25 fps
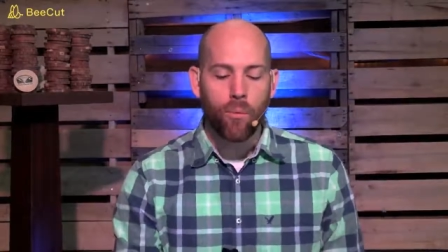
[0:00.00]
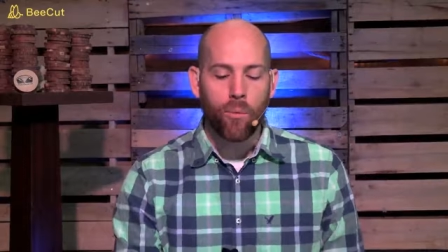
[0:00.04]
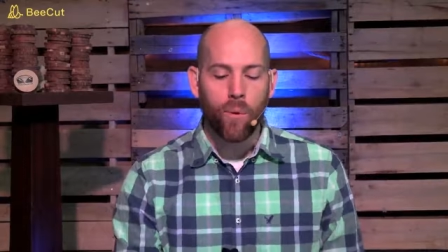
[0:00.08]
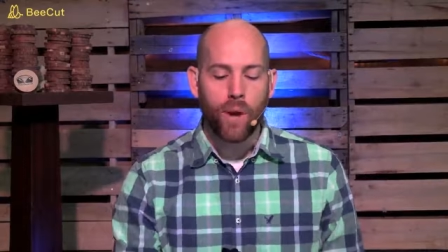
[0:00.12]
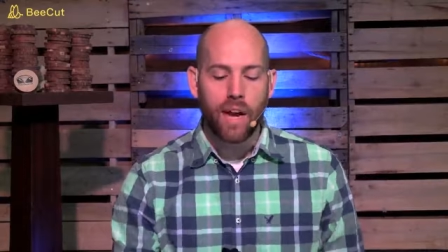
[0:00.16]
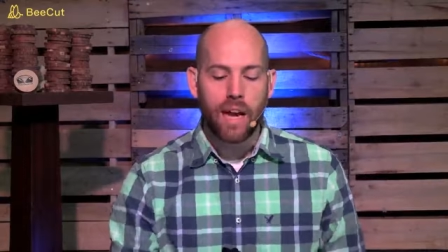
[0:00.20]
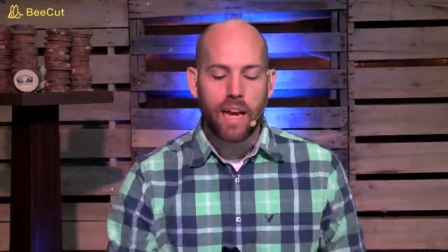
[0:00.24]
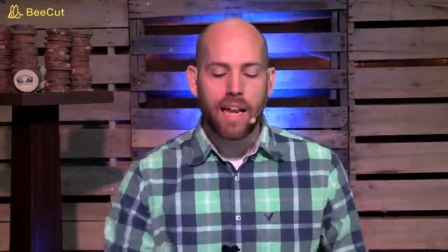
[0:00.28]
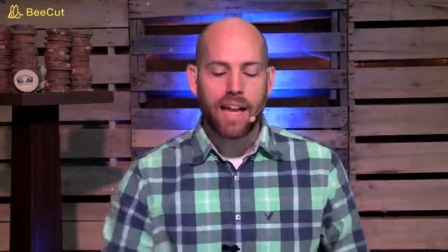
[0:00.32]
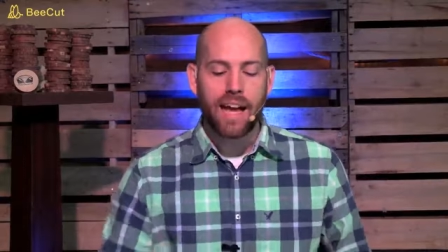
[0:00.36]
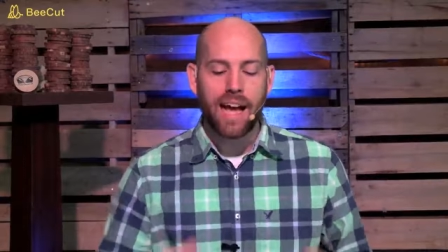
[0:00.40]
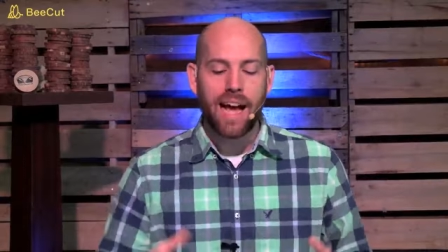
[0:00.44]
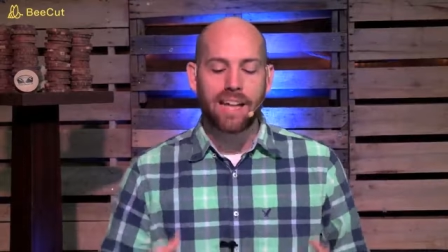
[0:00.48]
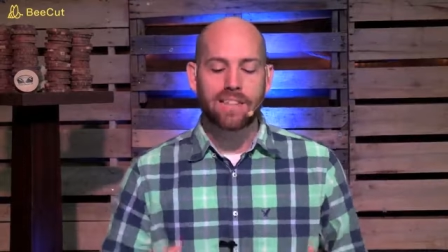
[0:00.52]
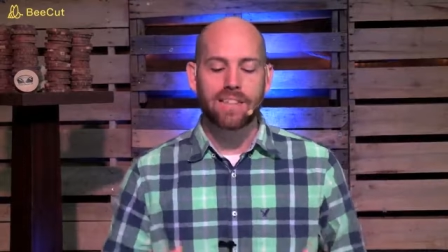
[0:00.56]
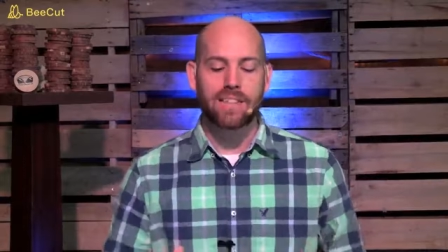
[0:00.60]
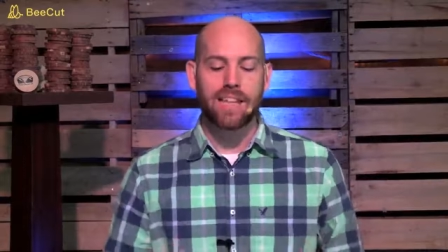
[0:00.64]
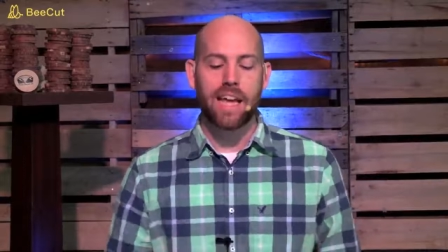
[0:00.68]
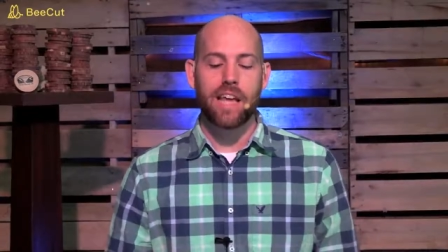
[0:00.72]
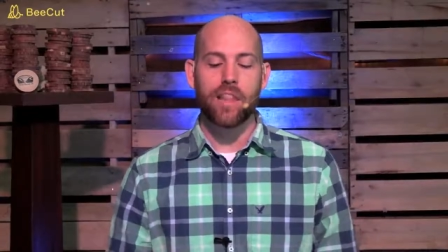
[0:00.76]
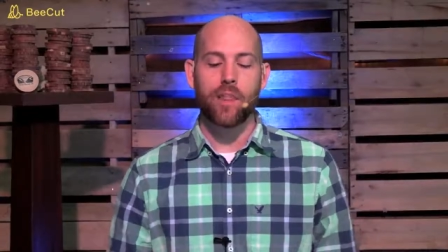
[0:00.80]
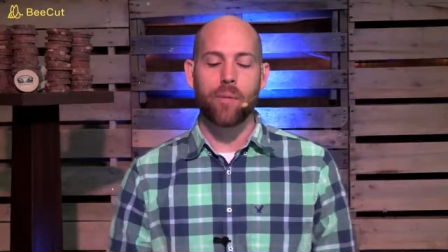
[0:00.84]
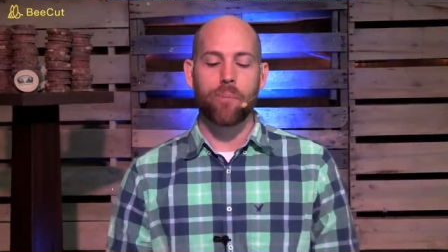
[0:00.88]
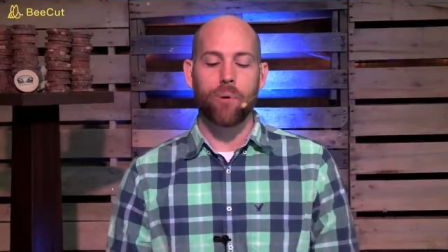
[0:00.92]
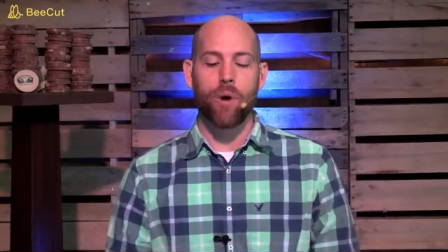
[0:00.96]
reading
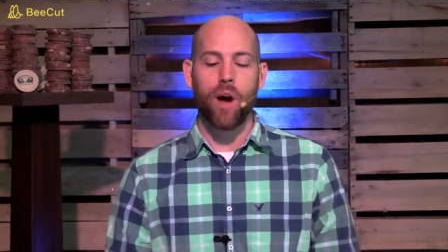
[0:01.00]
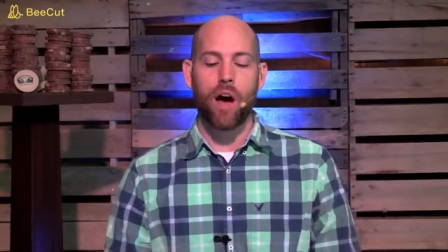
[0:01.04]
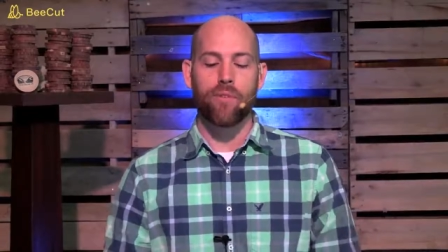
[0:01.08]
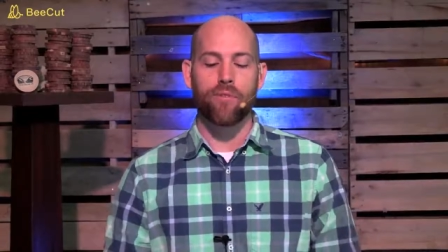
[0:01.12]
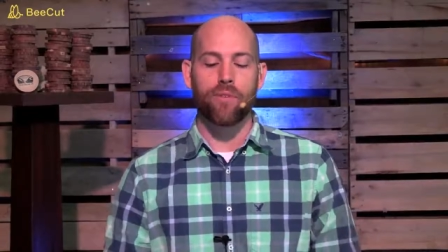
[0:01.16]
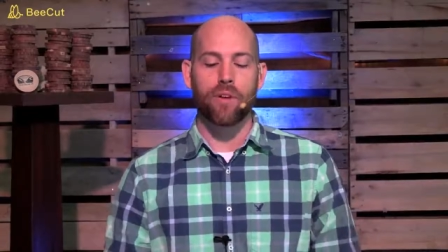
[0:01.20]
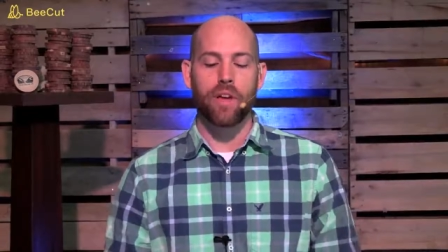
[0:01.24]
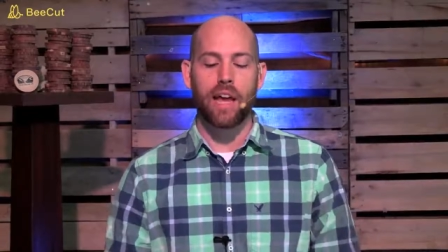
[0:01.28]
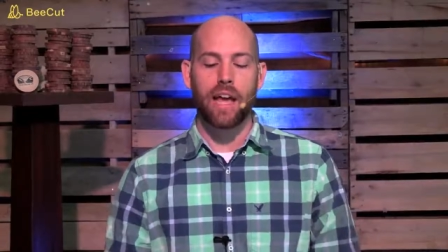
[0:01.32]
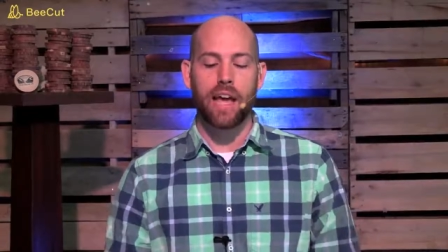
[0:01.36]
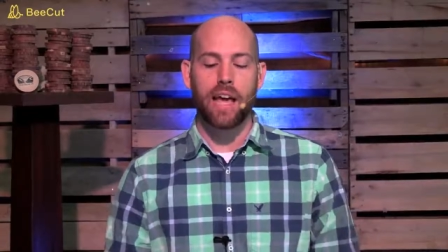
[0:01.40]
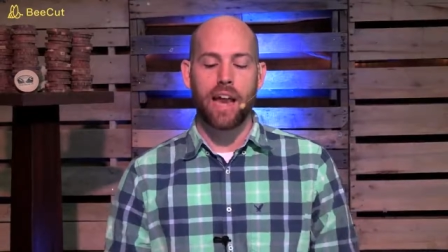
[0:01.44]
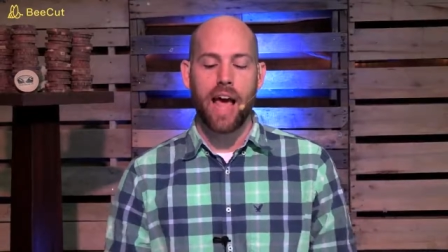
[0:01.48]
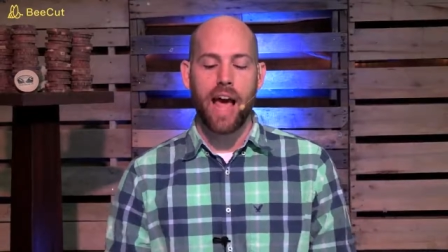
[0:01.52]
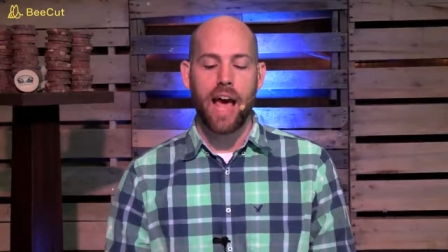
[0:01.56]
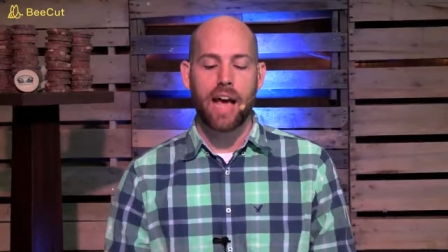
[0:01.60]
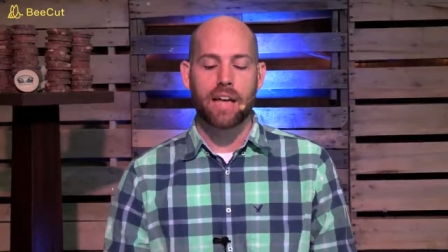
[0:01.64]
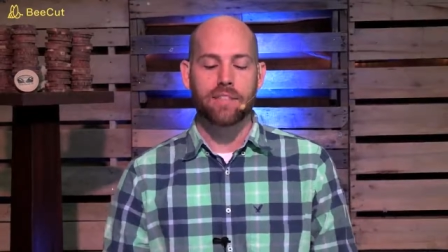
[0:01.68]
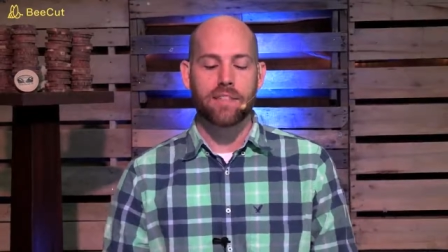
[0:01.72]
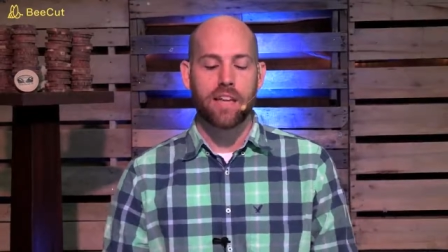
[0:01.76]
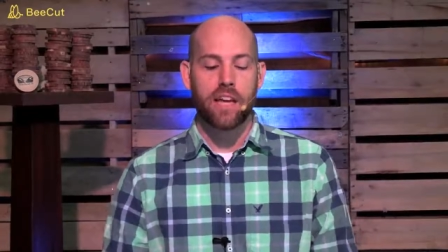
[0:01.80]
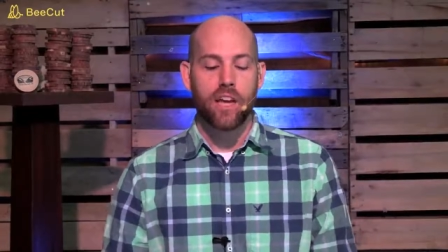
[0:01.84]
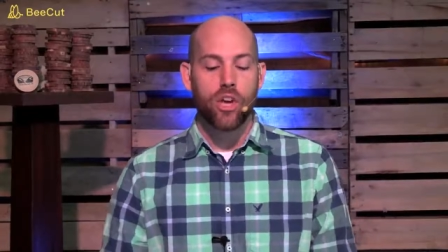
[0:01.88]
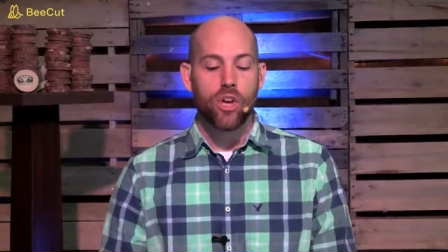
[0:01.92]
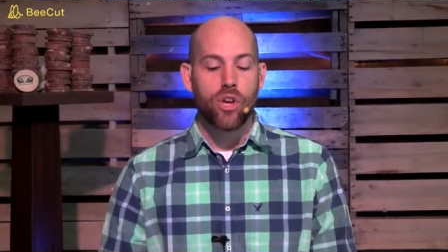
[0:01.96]
Isaiah the prophet and
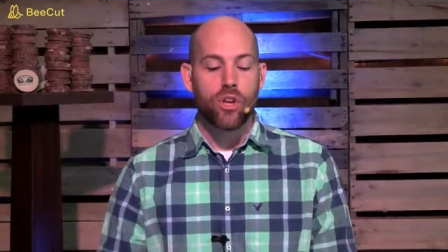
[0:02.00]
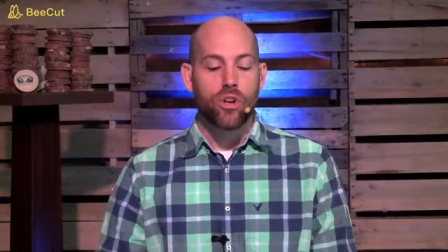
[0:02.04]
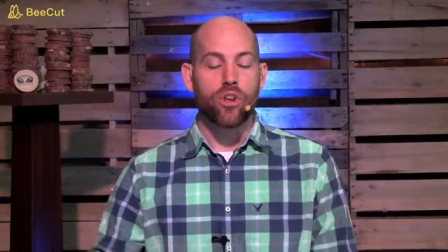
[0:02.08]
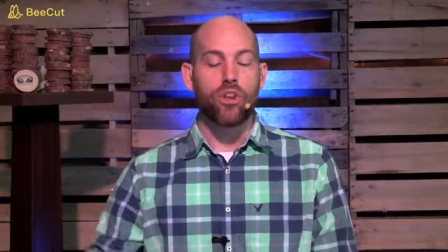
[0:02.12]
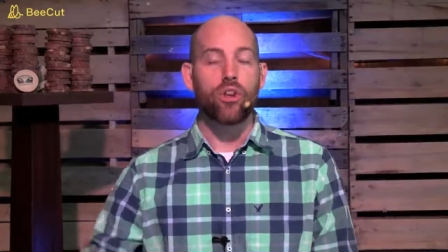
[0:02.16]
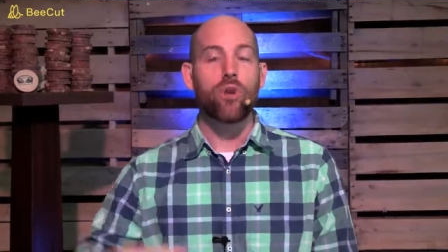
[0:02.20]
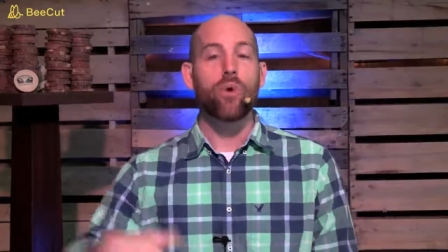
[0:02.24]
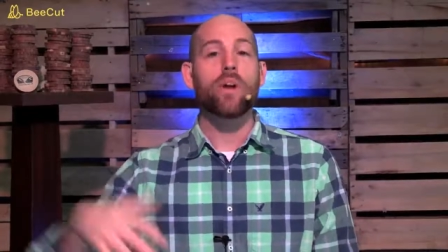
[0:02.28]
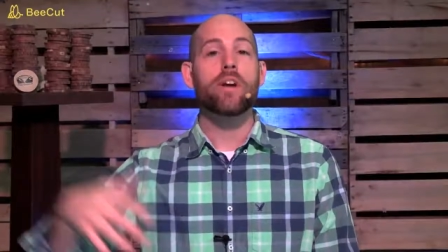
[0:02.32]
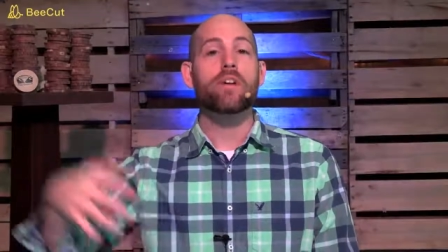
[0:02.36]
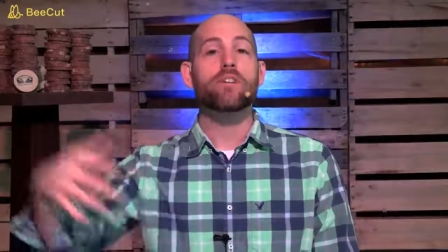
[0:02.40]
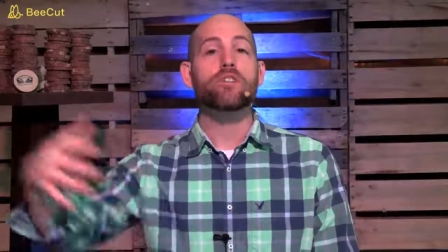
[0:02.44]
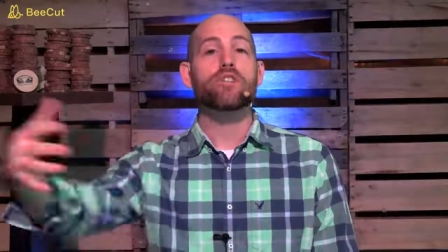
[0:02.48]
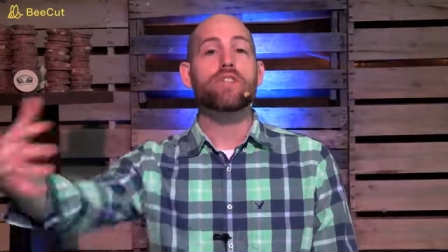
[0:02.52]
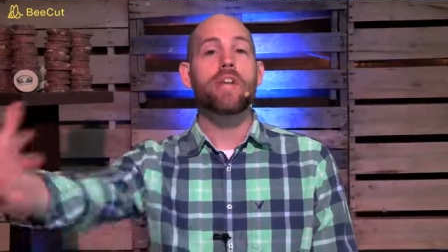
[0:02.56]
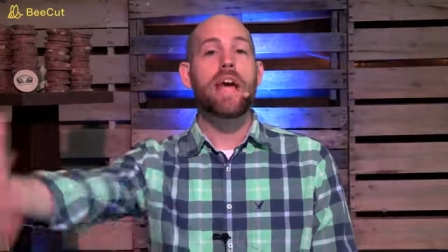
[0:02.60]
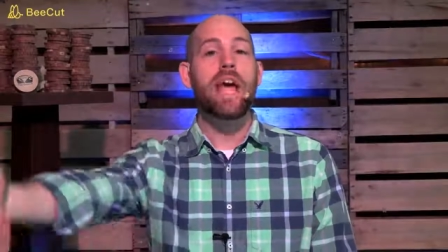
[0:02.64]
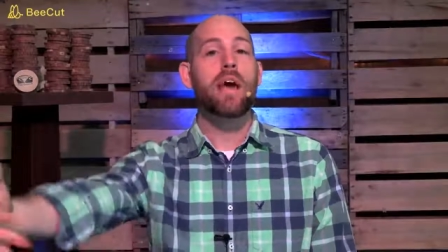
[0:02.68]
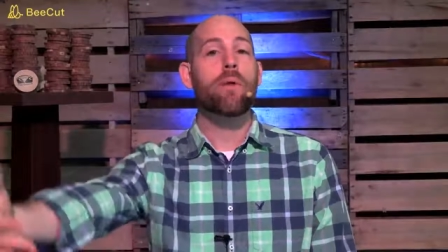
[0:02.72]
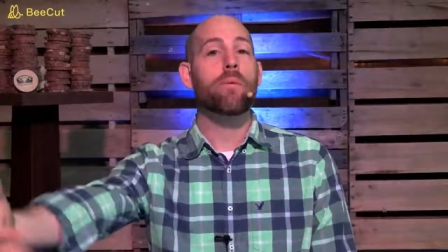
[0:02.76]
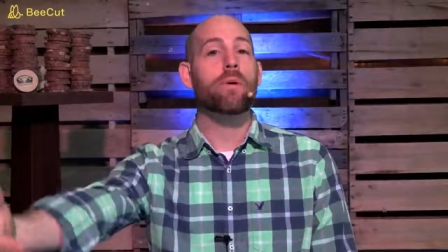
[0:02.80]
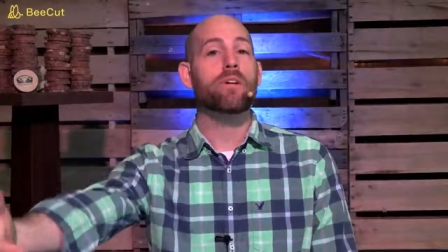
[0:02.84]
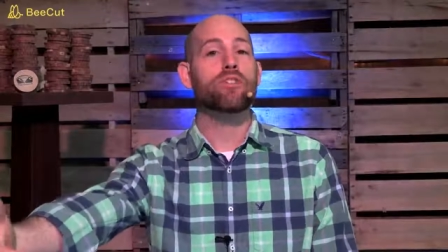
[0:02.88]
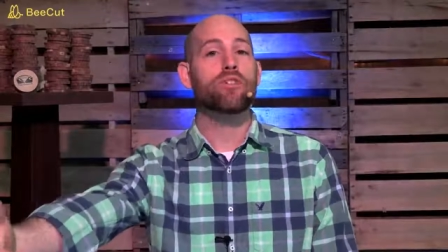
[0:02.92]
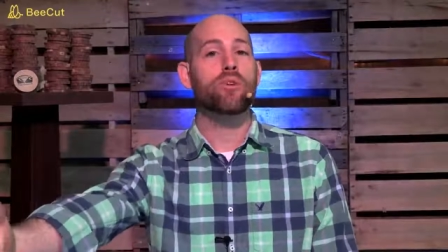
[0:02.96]
asked, Do you
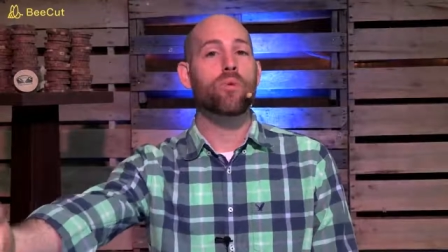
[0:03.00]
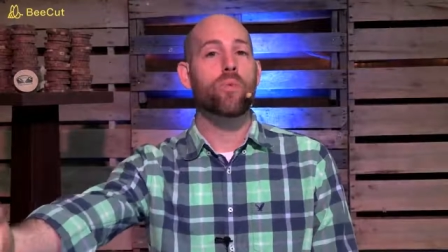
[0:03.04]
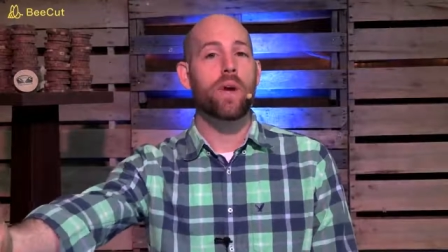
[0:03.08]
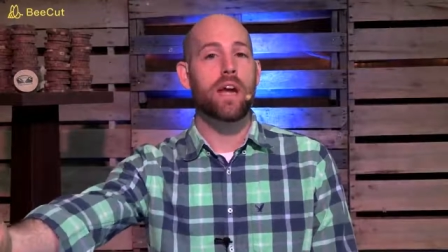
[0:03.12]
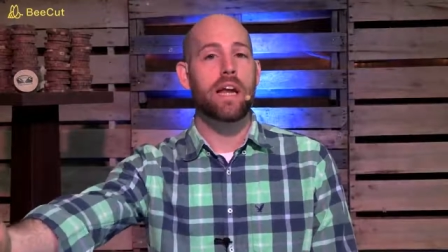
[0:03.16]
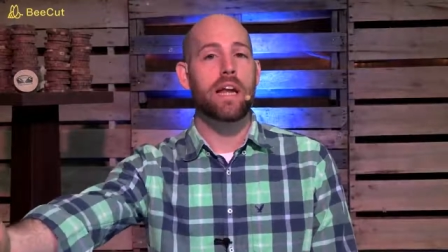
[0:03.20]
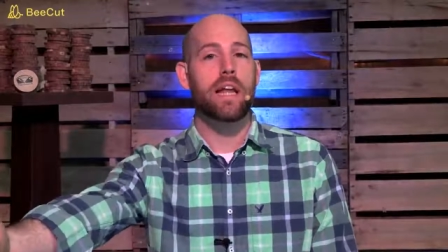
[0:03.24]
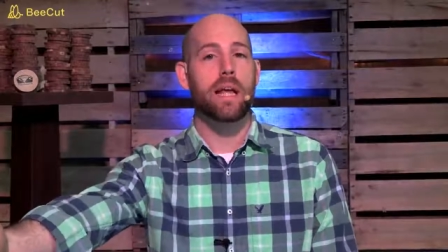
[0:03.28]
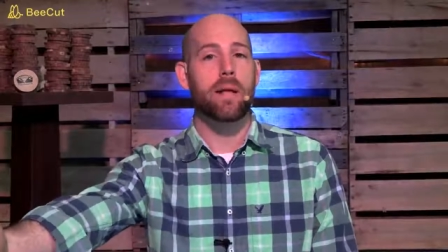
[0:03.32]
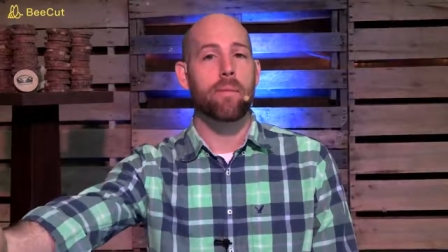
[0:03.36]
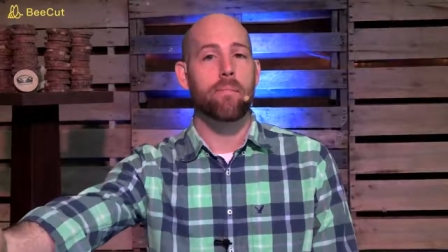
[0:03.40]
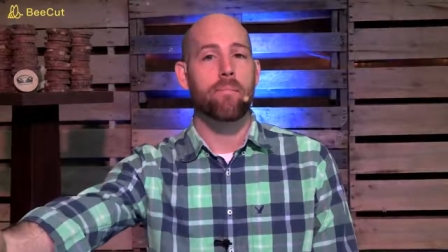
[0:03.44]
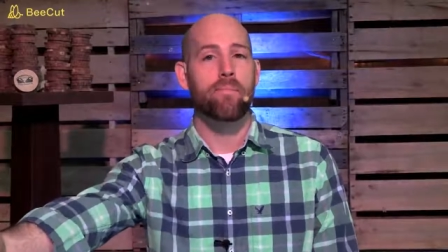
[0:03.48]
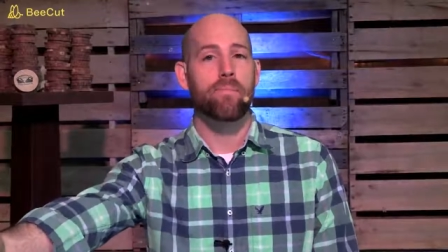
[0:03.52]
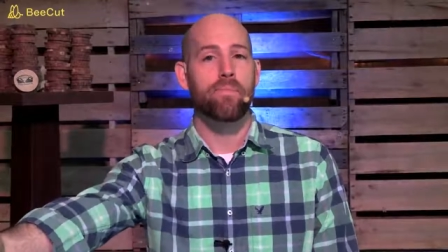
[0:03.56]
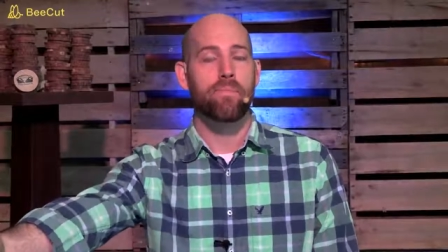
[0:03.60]
understand what you're reading?